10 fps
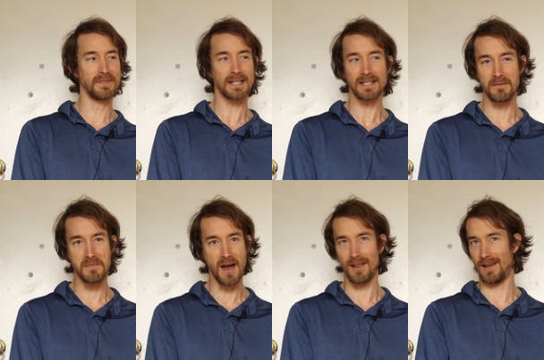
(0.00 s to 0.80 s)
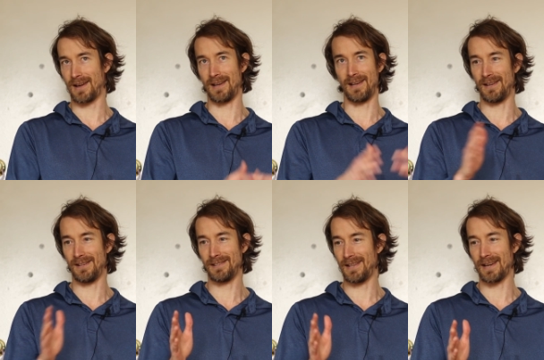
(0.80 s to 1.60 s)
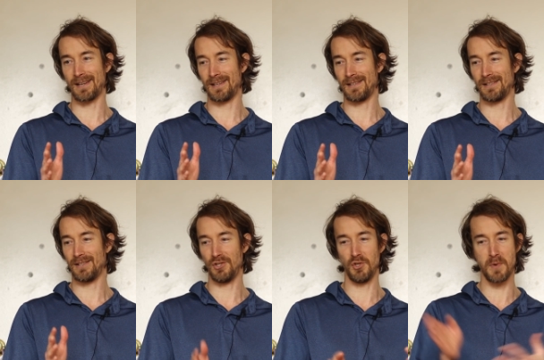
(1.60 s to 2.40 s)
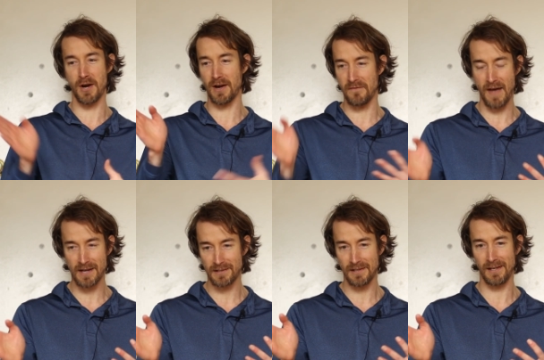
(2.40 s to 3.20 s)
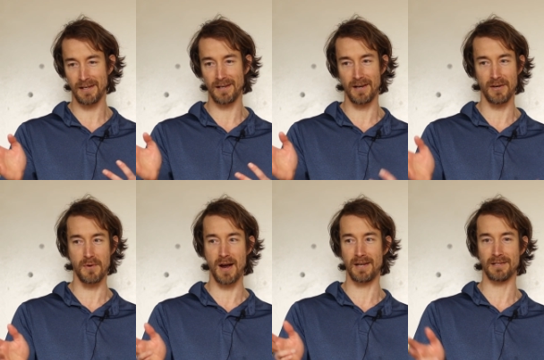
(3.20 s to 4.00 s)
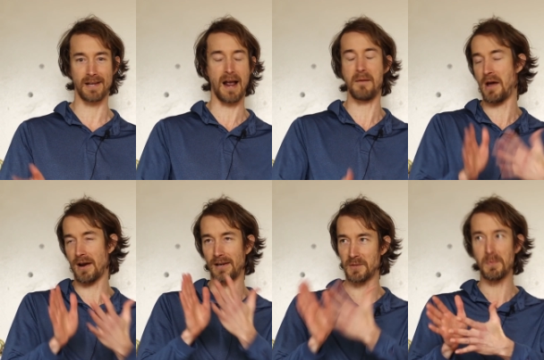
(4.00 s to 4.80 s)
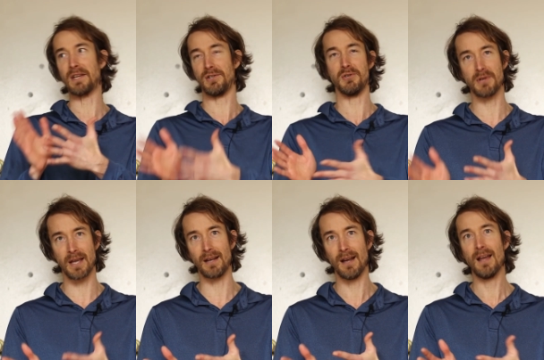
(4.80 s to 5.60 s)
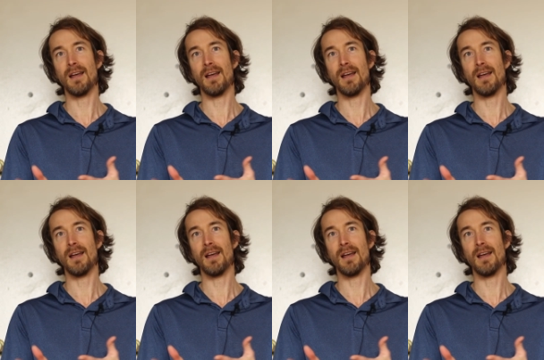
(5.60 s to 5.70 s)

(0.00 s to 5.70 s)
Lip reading: because I'm not like like, you better get vaccinated, otherwise, like, I'm not going to speak to you again.